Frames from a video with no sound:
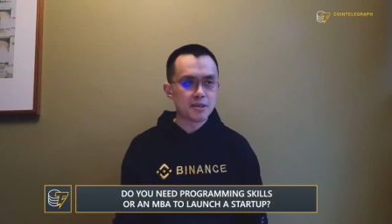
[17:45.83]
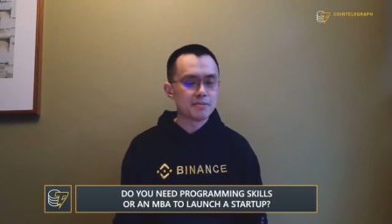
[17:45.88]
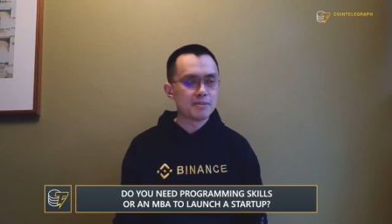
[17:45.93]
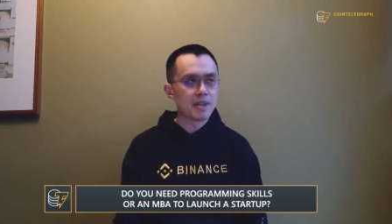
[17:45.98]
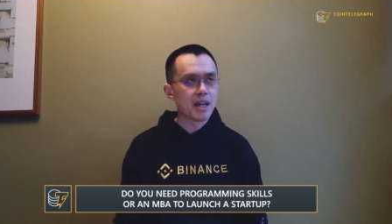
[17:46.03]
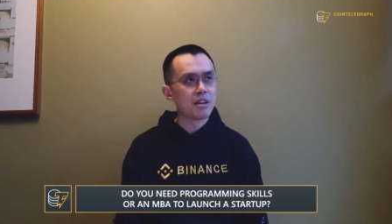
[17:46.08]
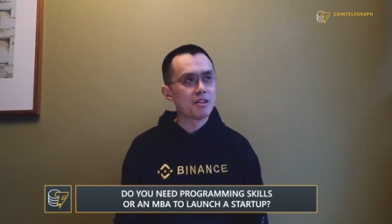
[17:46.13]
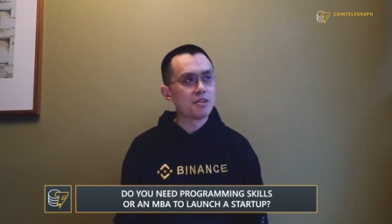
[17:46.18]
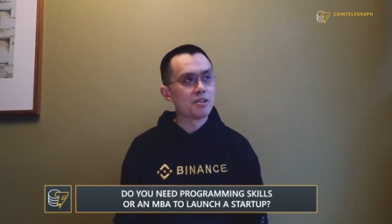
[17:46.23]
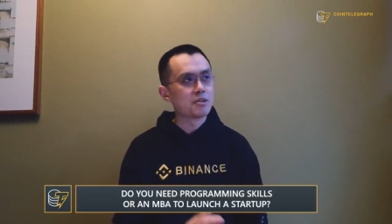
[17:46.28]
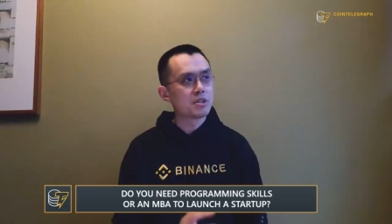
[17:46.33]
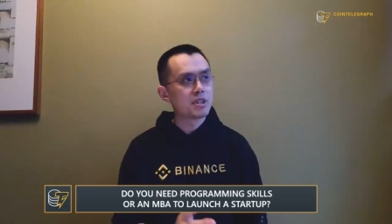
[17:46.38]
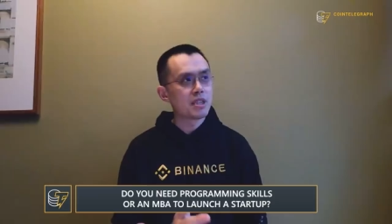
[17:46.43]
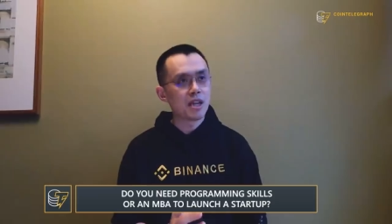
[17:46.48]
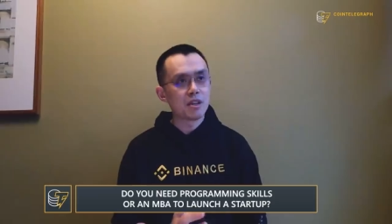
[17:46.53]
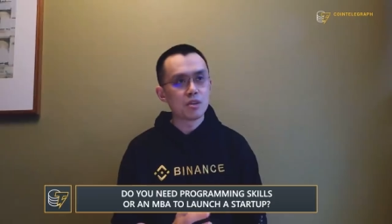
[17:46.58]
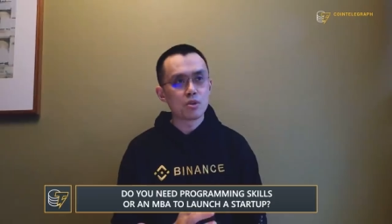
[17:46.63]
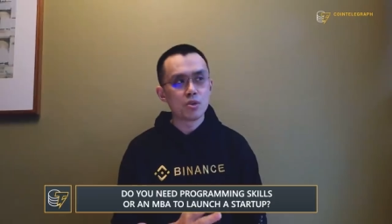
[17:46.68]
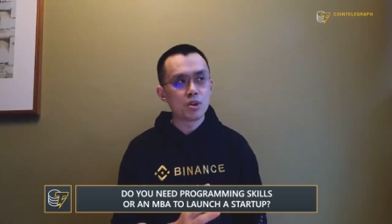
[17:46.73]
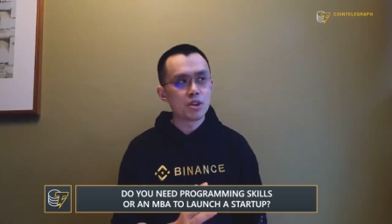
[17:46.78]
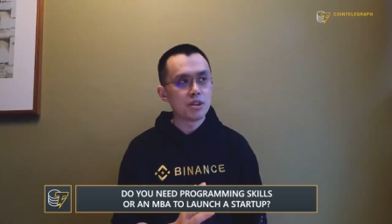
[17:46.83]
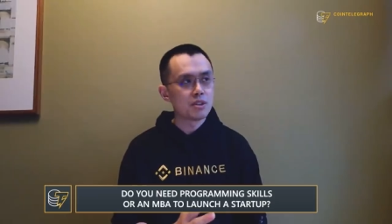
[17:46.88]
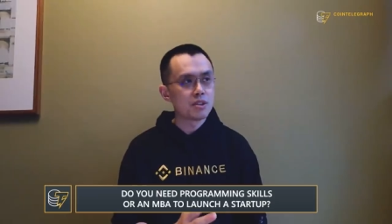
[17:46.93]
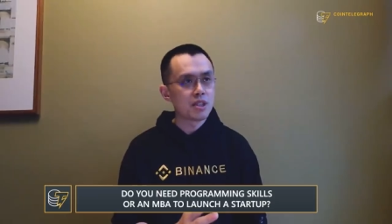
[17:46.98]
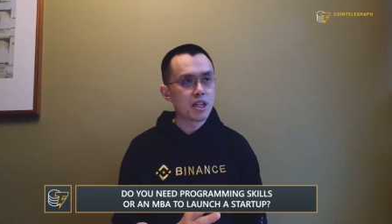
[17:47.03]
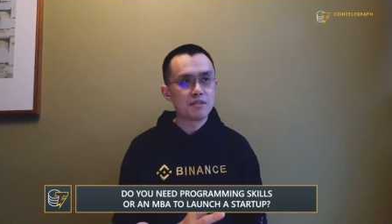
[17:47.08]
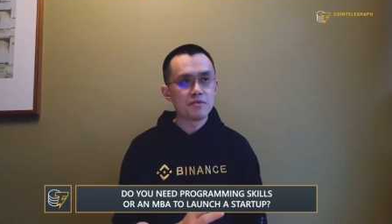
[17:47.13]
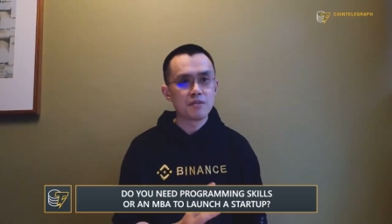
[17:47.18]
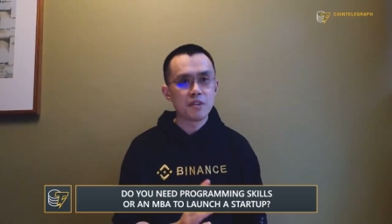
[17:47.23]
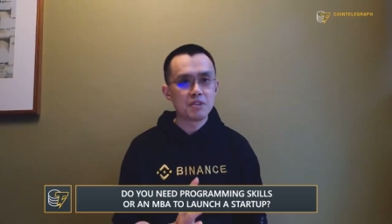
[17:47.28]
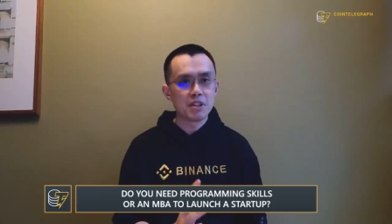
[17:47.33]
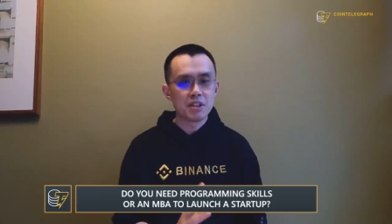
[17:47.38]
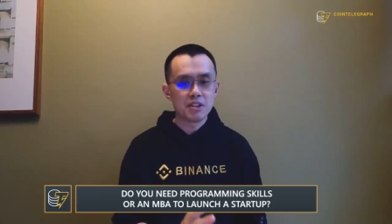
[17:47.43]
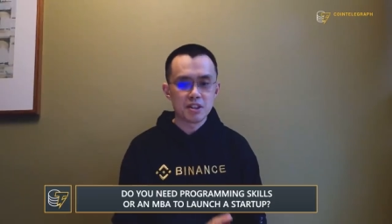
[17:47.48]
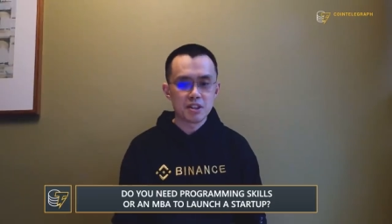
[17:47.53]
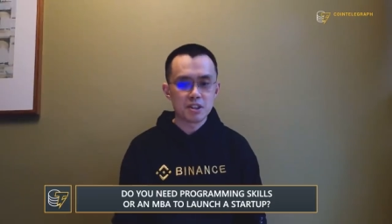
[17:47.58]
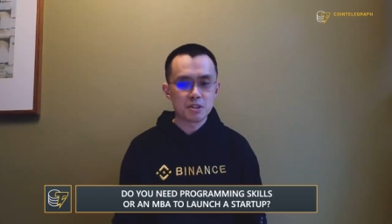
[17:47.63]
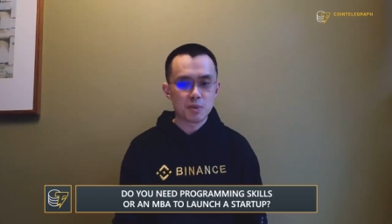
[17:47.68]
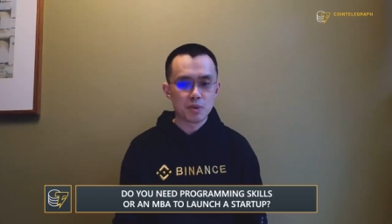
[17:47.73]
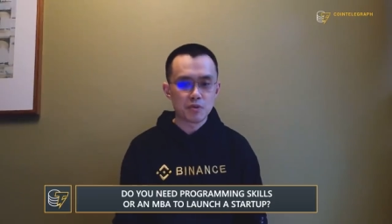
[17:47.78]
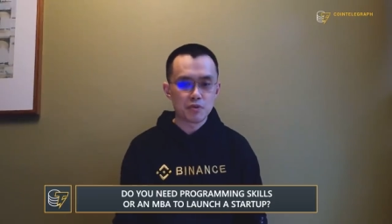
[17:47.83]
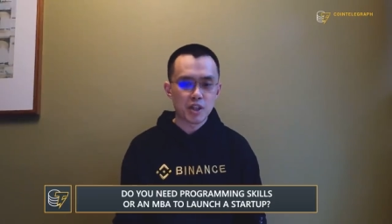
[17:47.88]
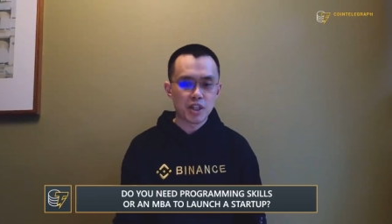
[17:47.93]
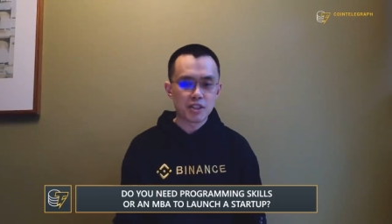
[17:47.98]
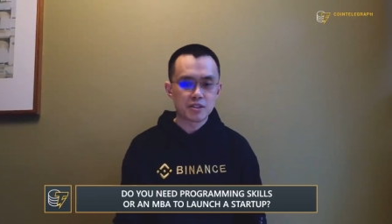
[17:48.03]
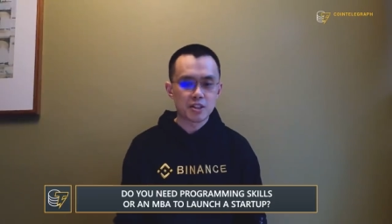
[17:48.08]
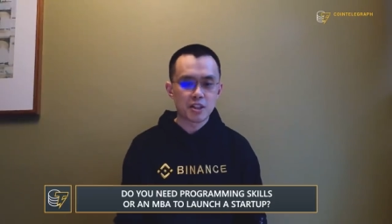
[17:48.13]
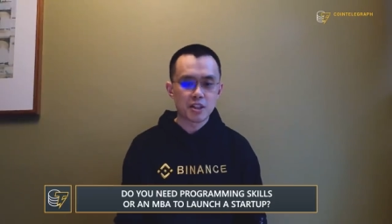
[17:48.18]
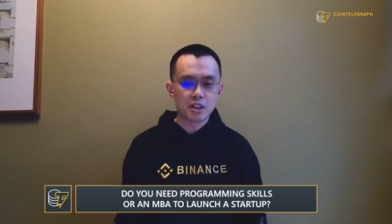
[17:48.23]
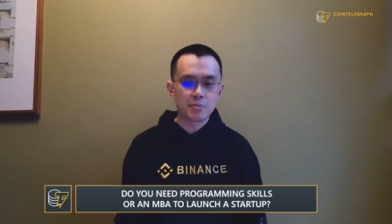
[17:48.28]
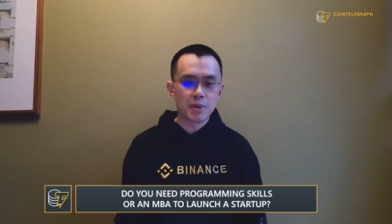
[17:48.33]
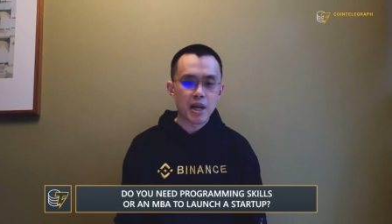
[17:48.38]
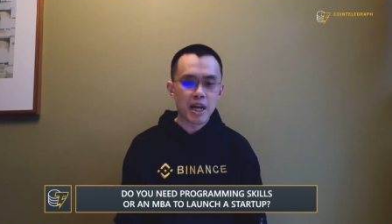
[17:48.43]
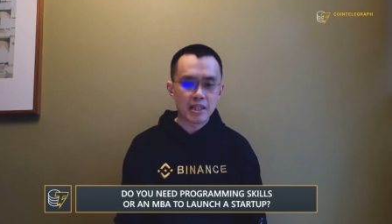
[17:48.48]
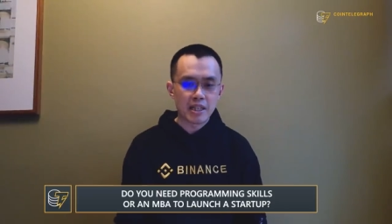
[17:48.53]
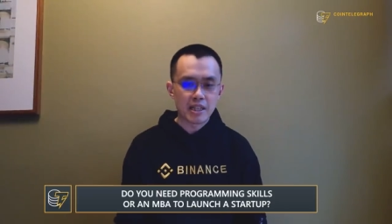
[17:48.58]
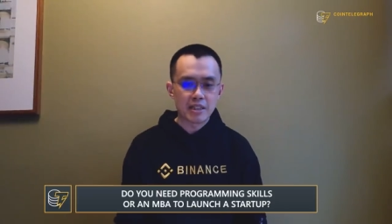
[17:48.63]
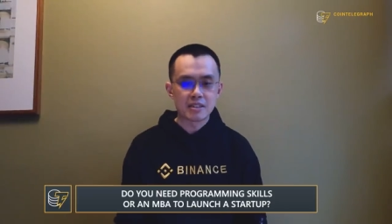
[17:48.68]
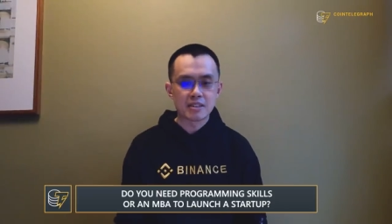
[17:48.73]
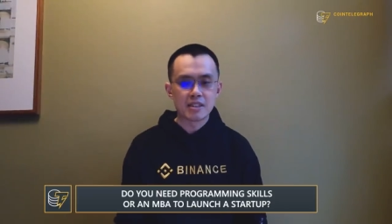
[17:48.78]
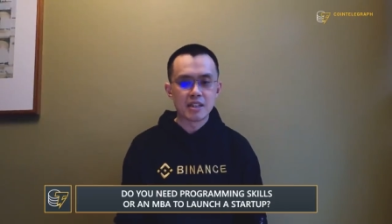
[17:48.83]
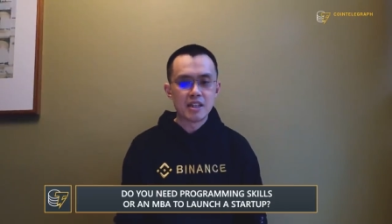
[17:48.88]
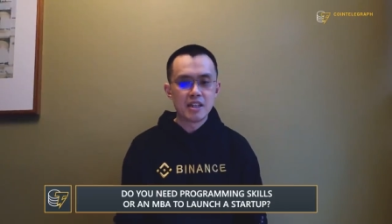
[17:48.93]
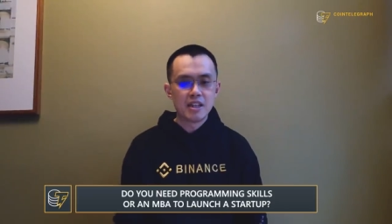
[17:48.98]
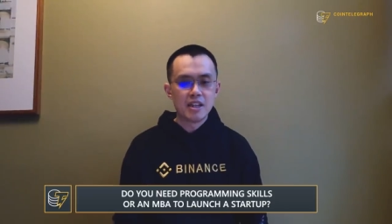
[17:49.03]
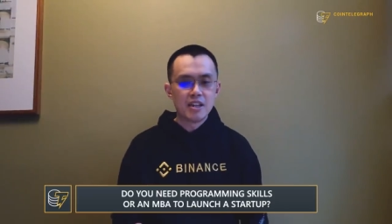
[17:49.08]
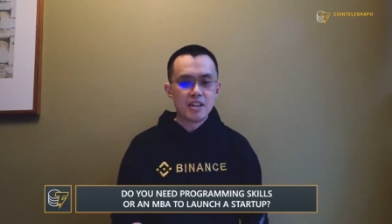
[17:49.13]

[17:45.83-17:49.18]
um, I don't know, 10, 20, 10, 15 years before I started Binance.